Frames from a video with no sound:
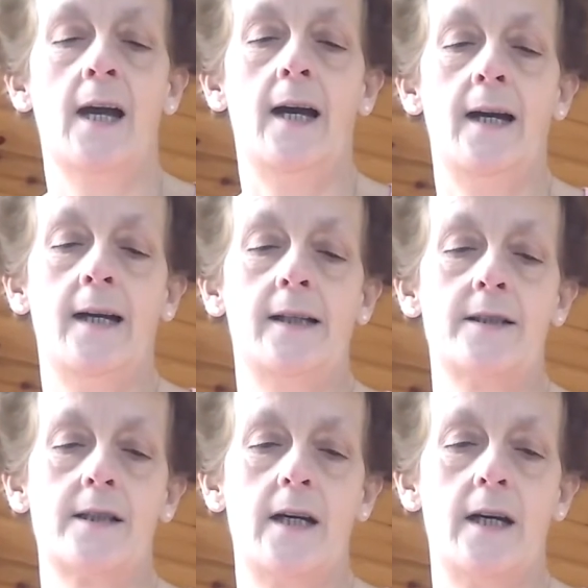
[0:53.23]

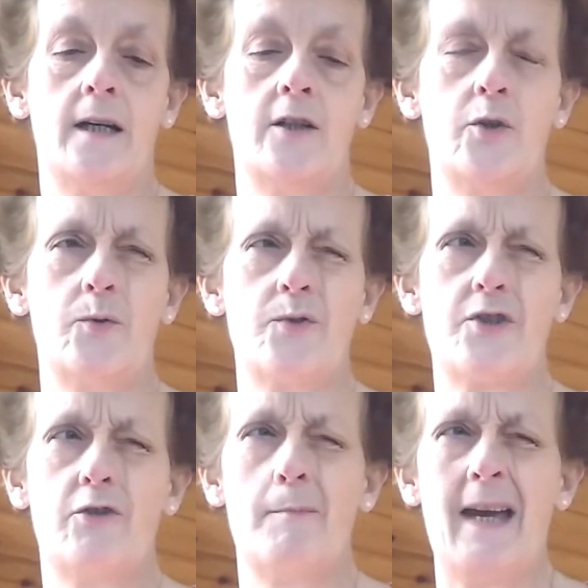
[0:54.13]
and I use
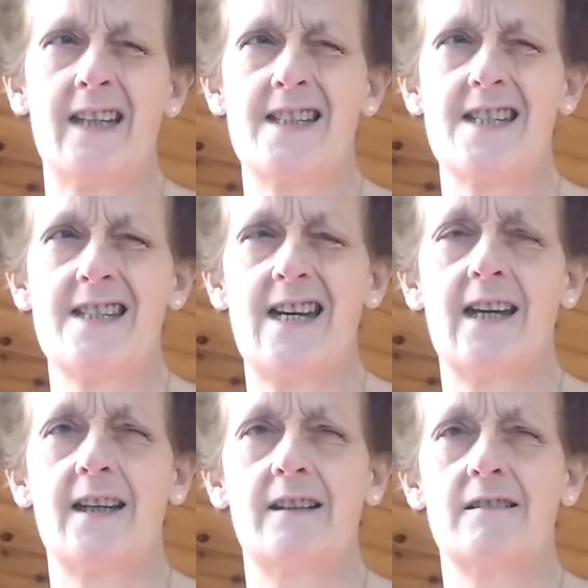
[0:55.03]
the romance
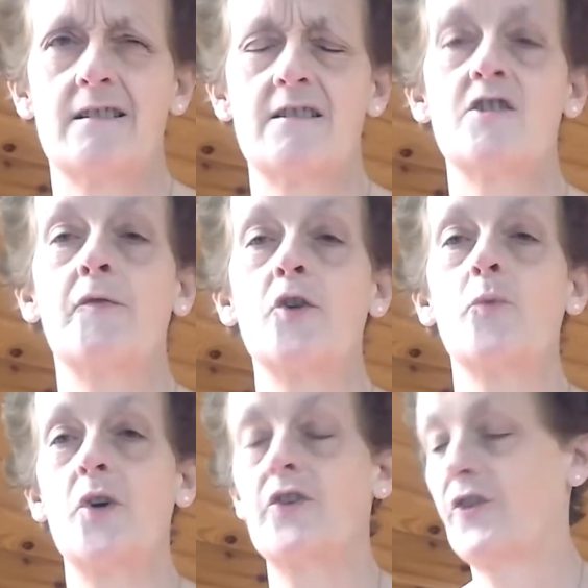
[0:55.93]
deck and different
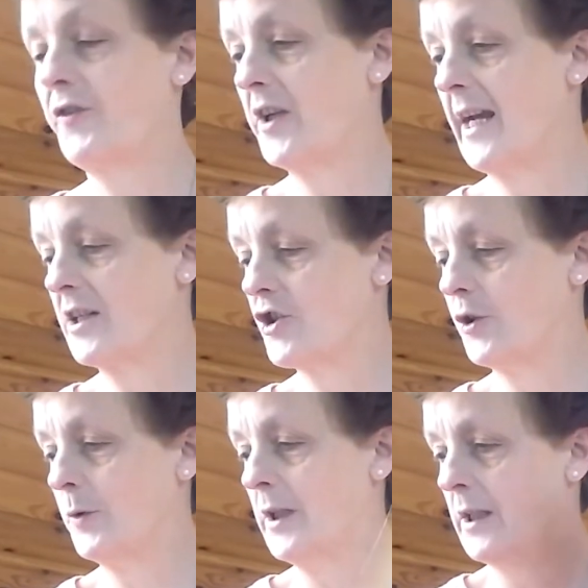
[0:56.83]
ones for that
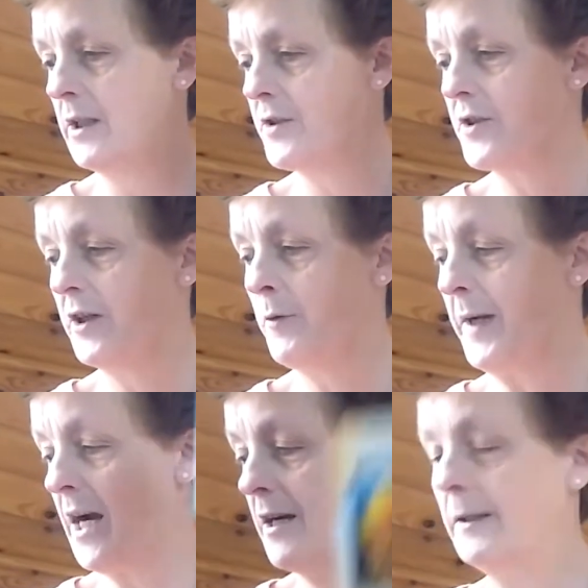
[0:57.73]
too. So here
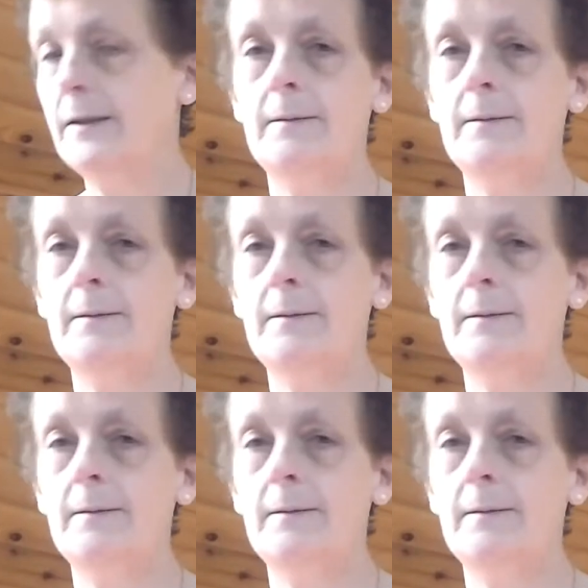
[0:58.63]
we are.